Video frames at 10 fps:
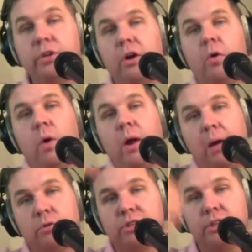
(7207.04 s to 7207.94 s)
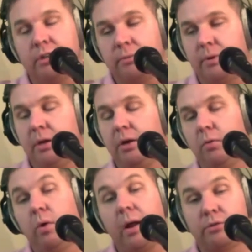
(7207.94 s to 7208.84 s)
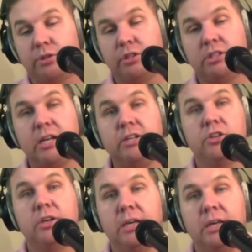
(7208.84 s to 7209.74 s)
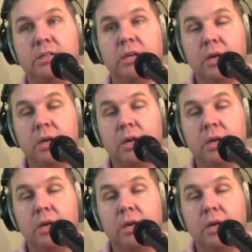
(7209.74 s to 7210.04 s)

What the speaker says: what I was gonna say to you is,